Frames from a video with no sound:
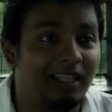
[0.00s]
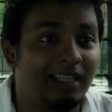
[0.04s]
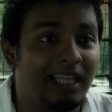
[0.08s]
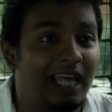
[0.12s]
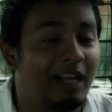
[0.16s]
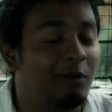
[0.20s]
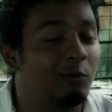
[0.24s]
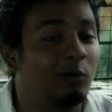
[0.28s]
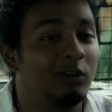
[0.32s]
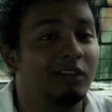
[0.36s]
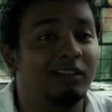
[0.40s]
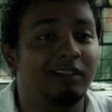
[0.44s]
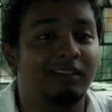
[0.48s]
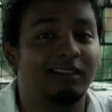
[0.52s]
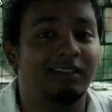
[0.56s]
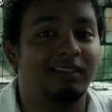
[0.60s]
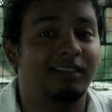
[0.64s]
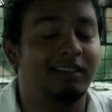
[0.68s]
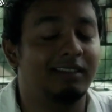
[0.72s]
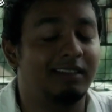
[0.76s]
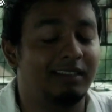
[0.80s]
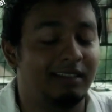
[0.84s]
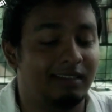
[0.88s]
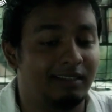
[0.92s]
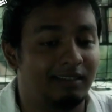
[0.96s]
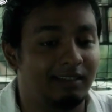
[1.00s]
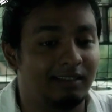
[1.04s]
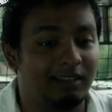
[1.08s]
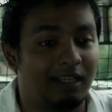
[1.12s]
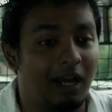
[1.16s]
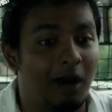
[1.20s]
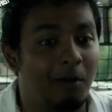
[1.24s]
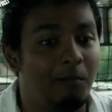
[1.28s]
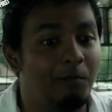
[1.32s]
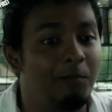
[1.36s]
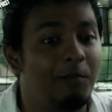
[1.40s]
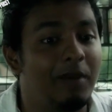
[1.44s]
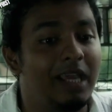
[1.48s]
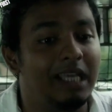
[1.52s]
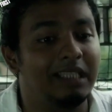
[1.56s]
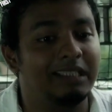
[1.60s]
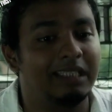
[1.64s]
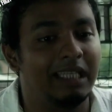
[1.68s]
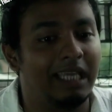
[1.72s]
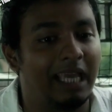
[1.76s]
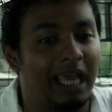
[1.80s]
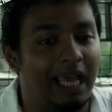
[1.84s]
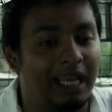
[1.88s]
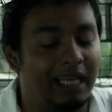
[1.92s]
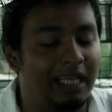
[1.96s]
That was
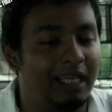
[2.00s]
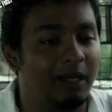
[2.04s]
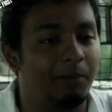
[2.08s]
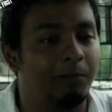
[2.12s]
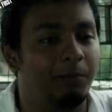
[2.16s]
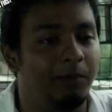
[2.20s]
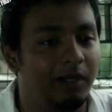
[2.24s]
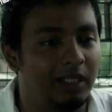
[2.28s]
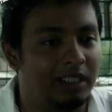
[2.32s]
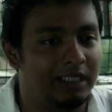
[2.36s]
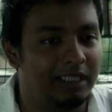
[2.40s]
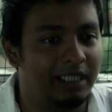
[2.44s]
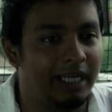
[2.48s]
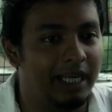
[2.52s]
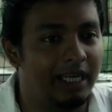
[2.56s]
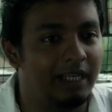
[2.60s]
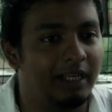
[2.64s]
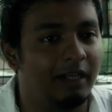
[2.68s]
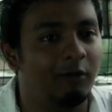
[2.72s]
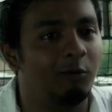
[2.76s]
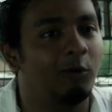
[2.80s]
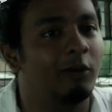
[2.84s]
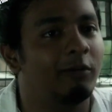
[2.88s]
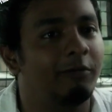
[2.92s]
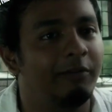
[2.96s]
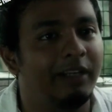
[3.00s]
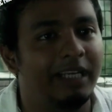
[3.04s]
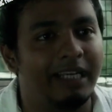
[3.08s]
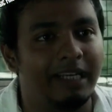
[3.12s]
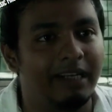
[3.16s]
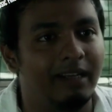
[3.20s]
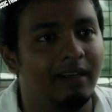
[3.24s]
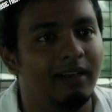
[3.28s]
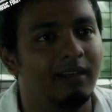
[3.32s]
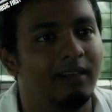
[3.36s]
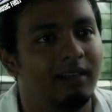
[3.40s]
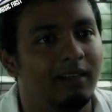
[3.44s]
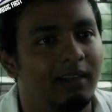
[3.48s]
amazing, and he appreciated what we did.